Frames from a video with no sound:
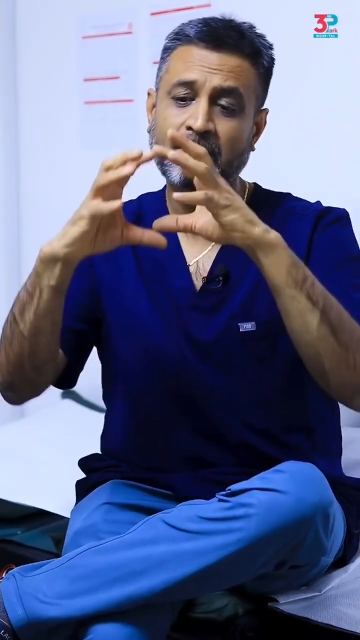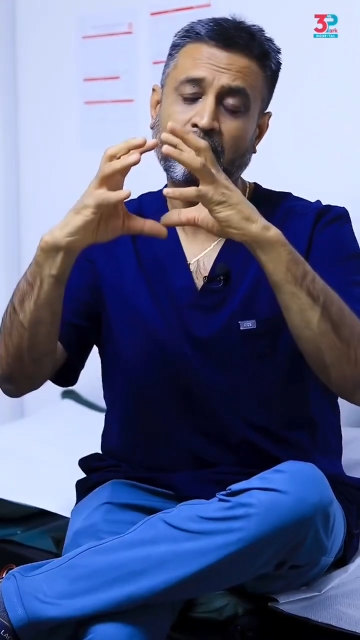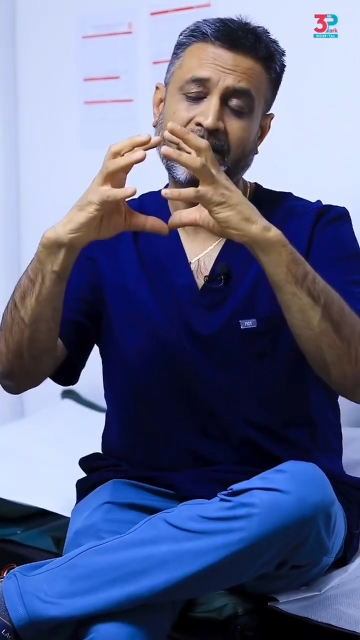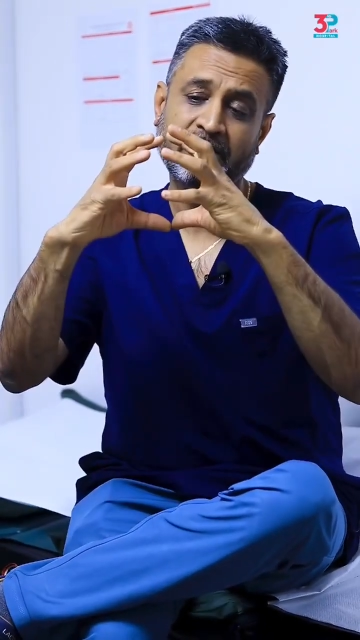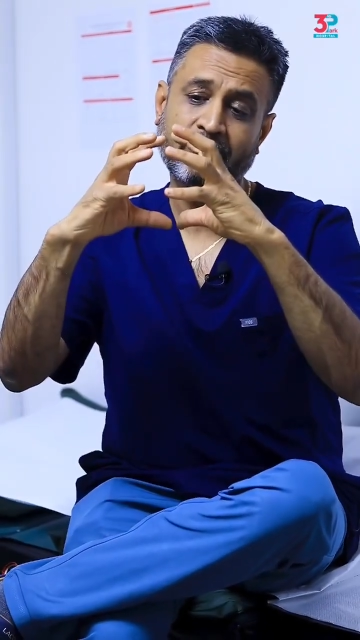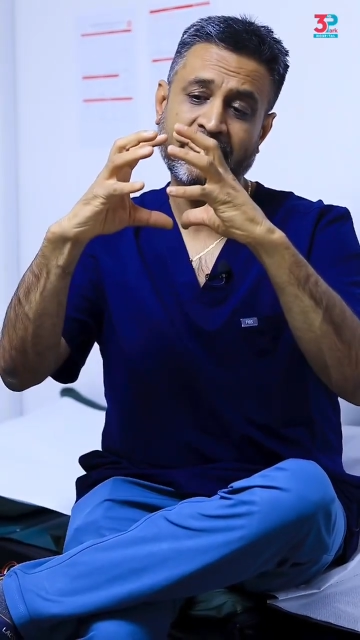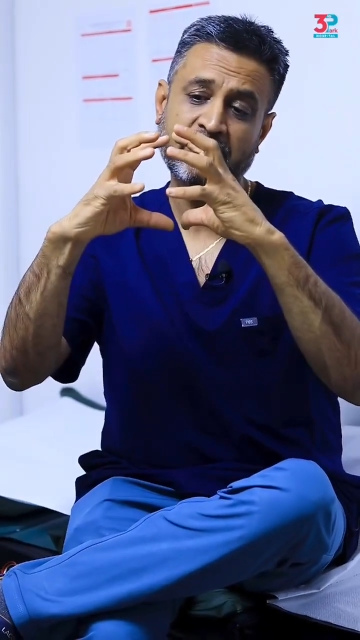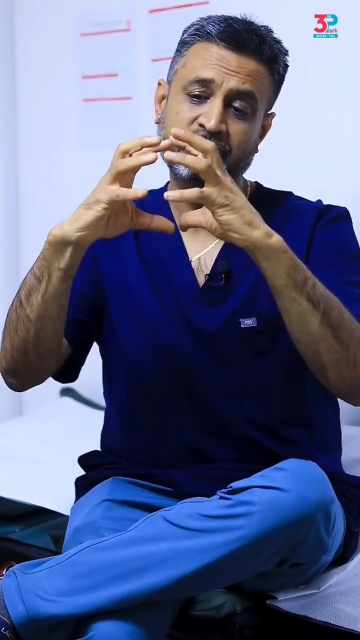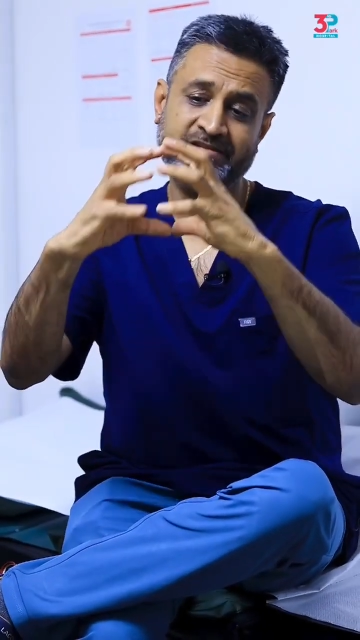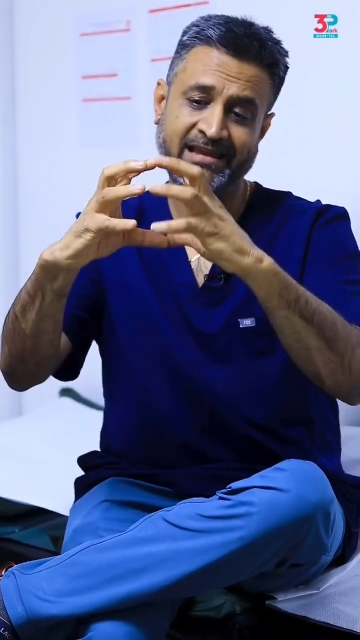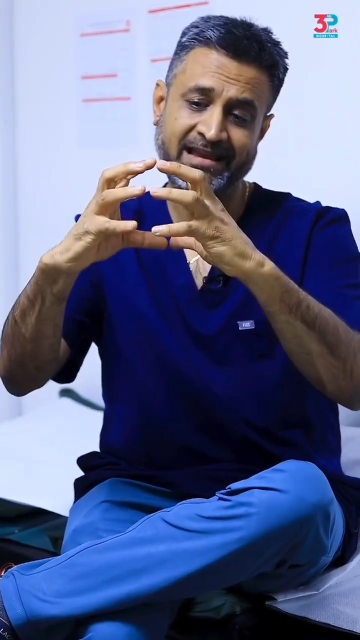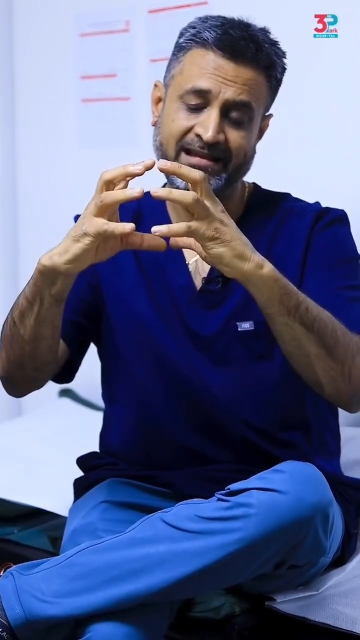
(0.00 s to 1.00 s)
But when you
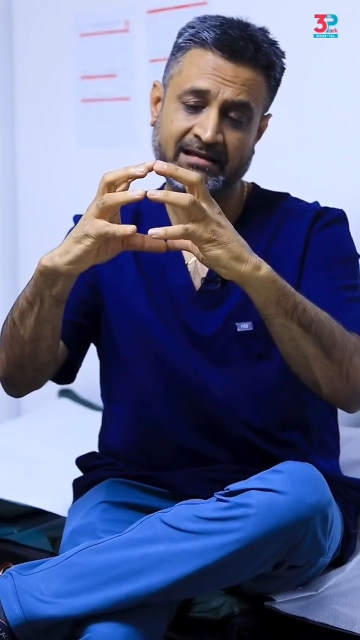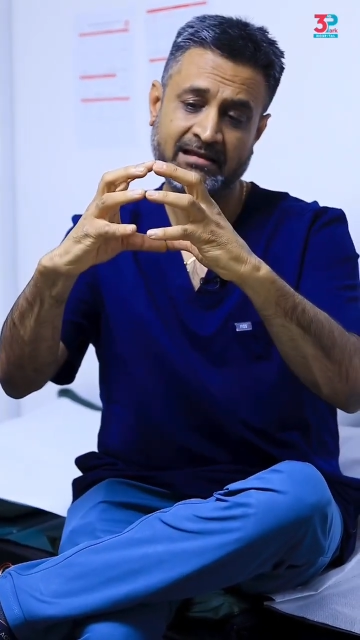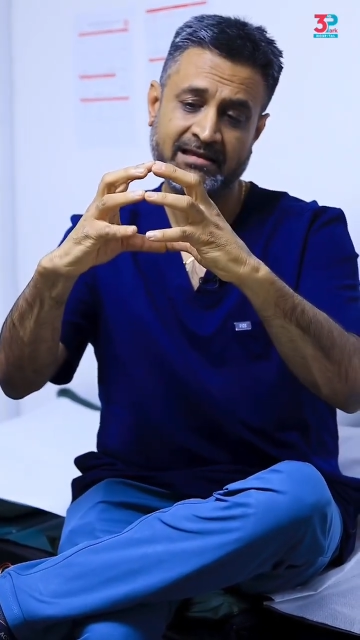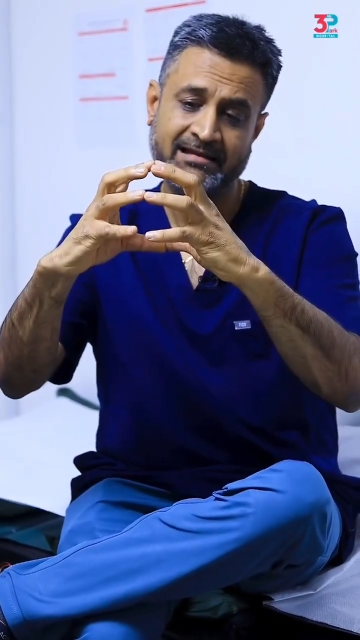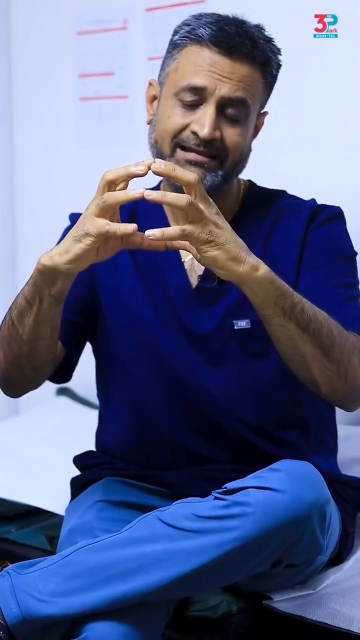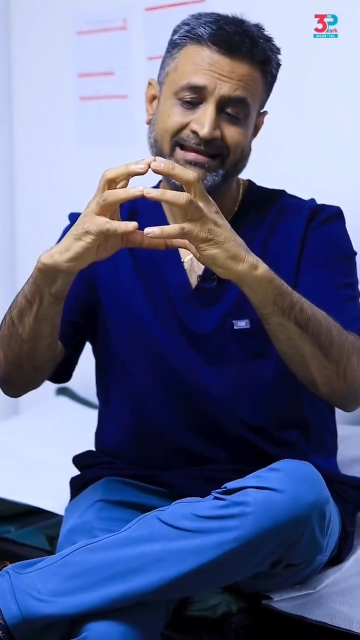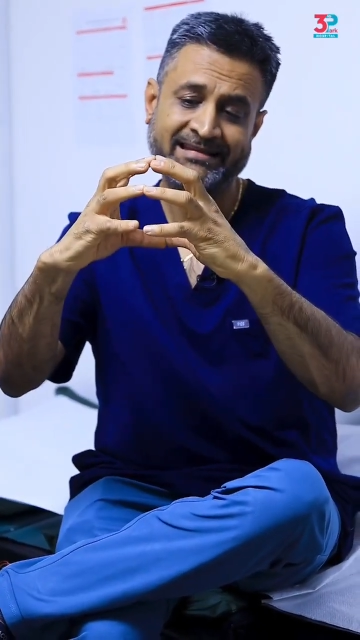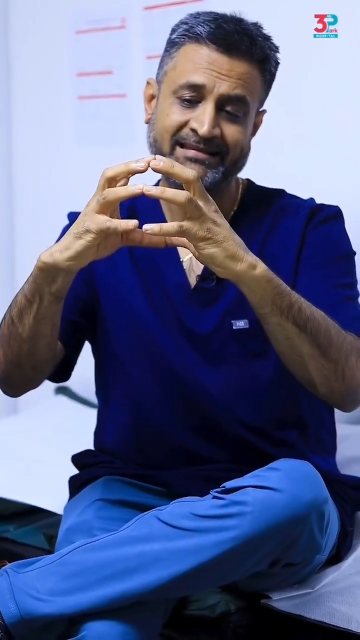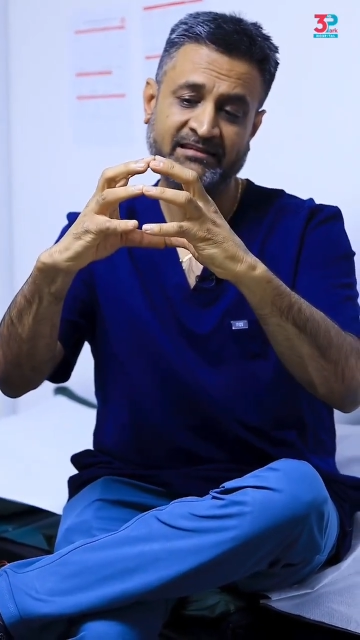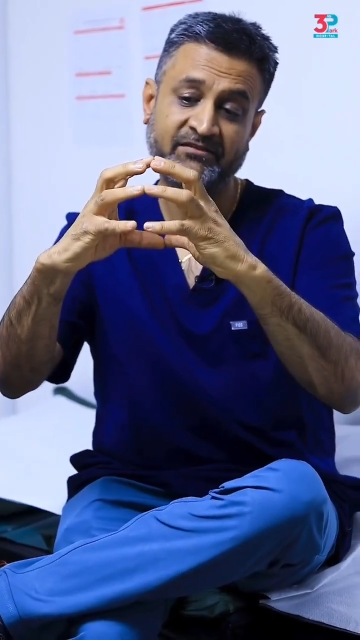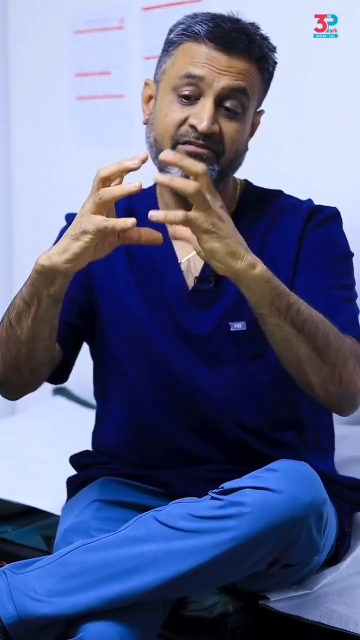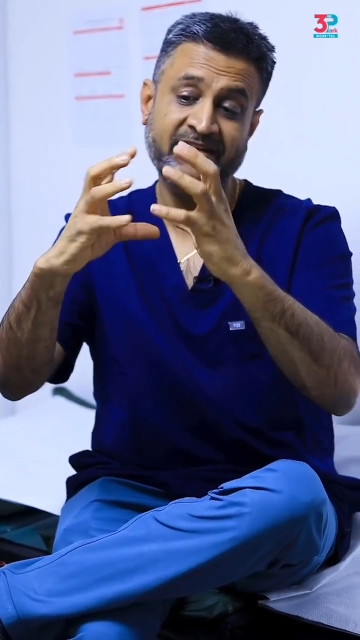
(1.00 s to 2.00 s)
take, it
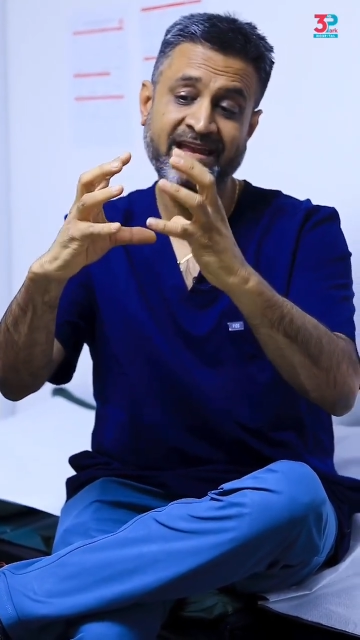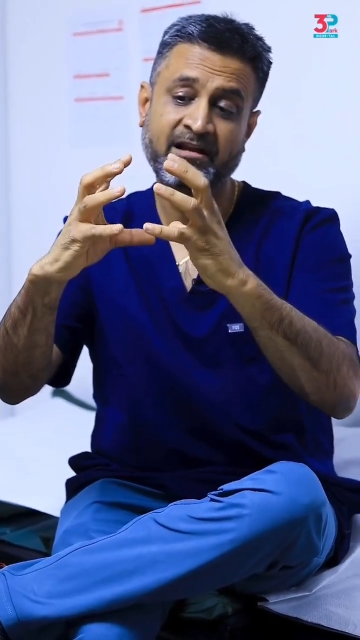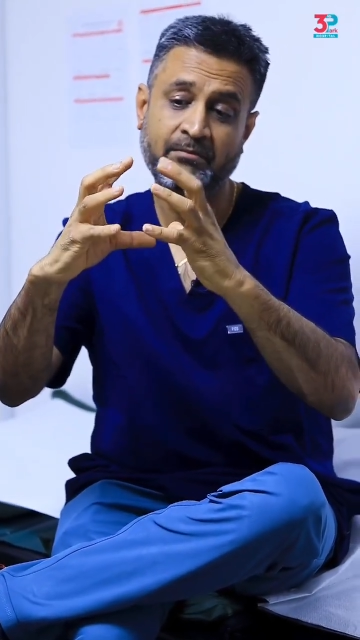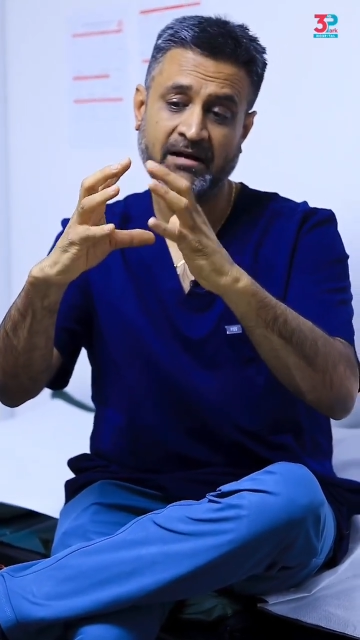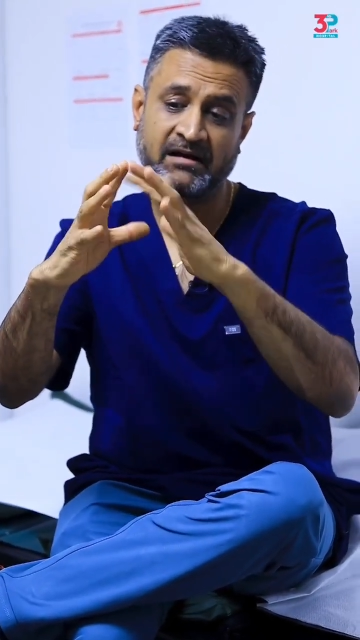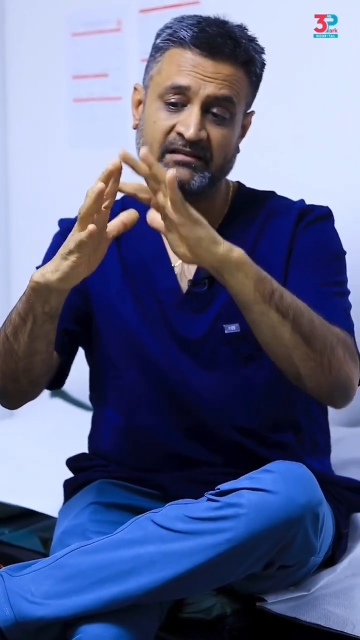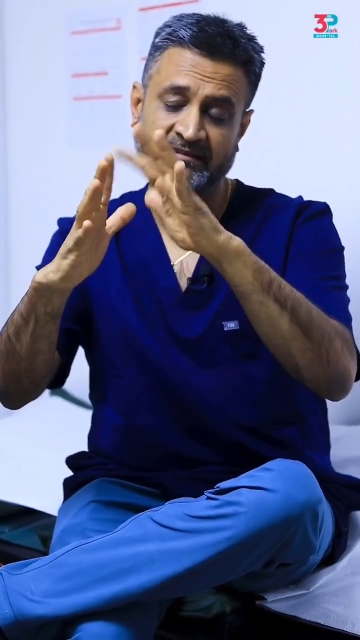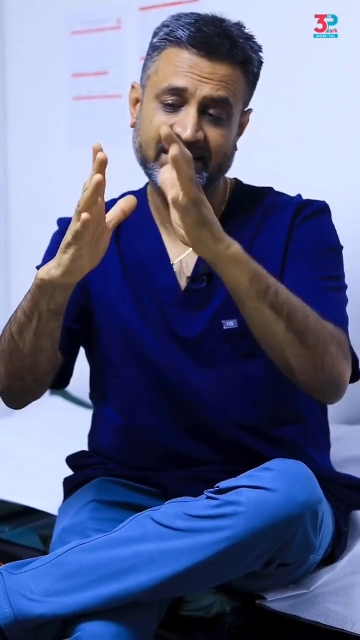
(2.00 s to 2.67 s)
is a vague mass,